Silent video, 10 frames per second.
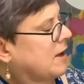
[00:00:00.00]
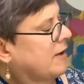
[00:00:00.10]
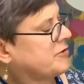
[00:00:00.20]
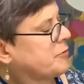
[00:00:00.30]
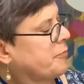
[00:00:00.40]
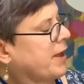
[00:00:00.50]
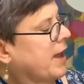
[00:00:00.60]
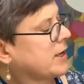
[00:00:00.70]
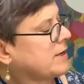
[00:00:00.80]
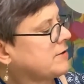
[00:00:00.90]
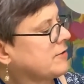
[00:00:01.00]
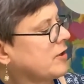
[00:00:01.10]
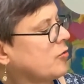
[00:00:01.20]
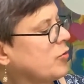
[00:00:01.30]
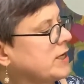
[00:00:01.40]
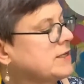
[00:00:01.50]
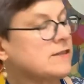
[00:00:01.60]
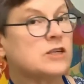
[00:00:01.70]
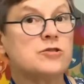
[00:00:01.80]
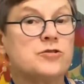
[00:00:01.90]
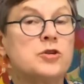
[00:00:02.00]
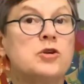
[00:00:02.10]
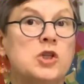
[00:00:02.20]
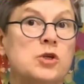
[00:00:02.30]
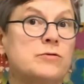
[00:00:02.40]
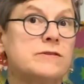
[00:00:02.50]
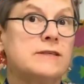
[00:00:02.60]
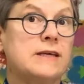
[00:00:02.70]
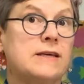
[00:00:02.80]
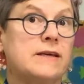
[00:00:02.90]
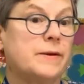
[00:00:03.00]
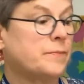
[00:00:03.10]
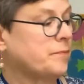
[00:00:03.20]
of Japan until they reached the Sulu Sea.